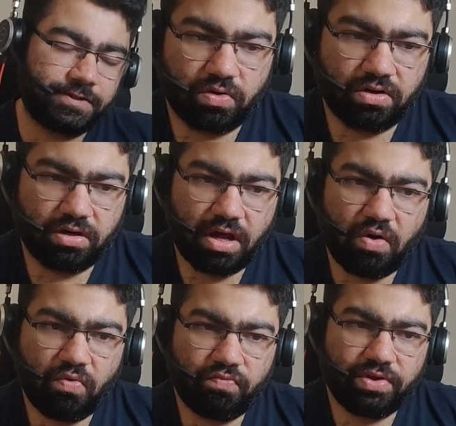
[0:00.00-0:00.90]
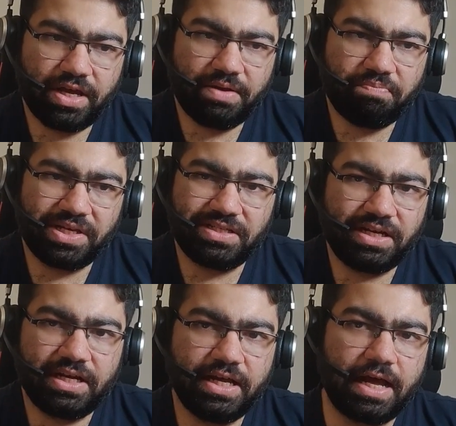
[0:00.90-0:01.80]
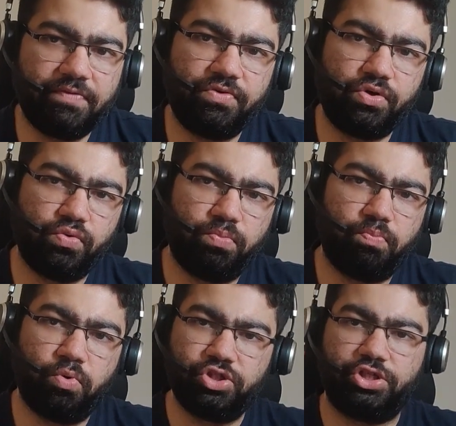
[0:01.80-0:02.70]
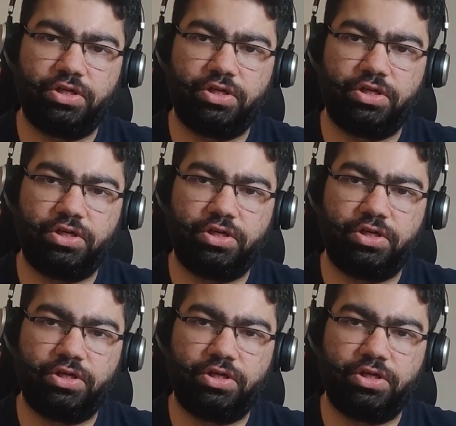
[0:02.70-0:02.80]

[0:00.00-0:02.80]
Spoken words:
Now we basically have to push